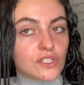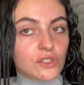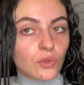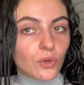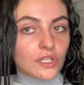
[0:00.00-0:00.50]

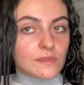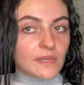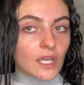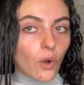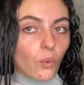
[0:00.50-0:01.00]
towards
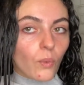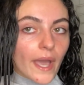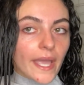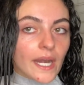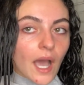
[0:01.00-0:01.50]
me,
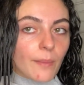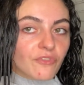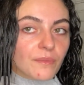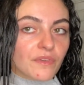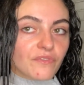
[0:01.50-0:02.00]
away and up
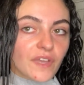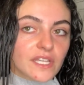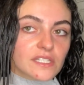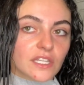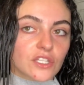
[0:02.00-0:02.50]
from the
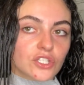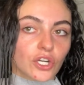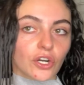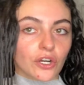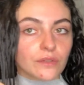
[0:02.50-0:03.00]
face, and then
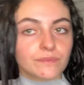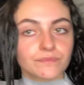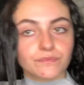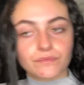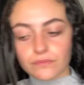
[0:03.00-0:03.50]
turn.
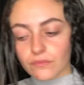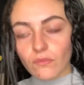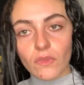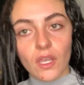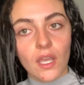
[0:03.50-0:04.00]

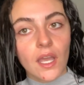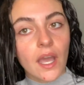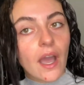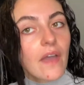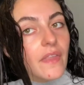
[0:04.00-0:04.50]

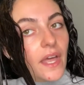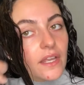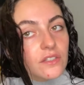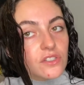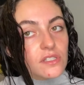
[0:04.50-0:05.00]
And
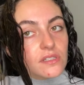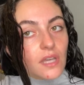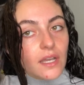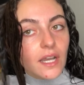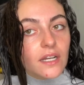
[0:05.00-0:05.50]
then
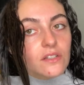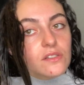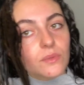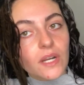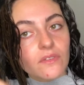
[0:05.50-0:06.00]
I kind of
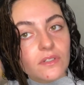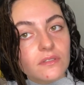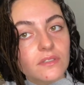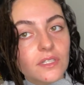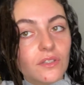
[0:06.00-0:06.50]
just whatever.
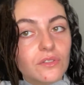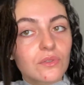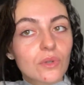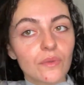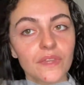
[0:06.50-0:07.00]
They'll do
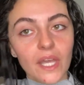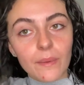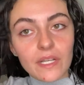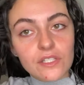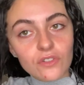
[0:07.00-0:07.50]
their own thing when
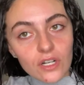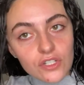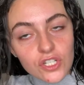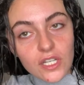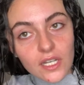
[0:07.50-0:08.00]
I
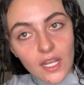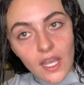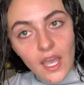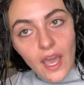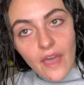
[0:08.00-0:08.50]
scrunch it.
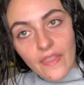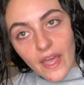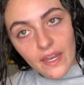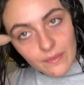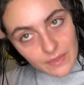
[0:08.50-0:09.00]
And
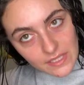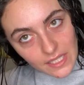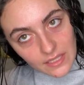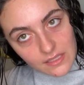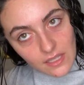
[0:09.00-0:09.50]
then I'm going to
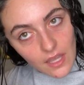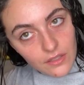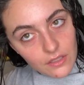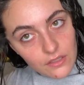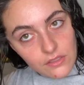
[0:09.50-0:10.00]
take this
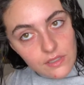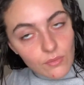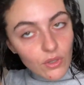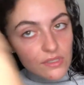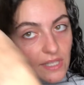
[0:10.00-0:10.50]
other
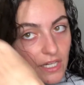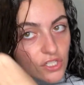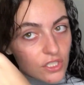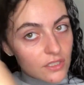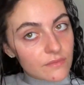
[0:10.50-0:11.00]
small
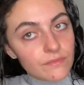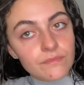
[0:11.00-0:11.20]
section.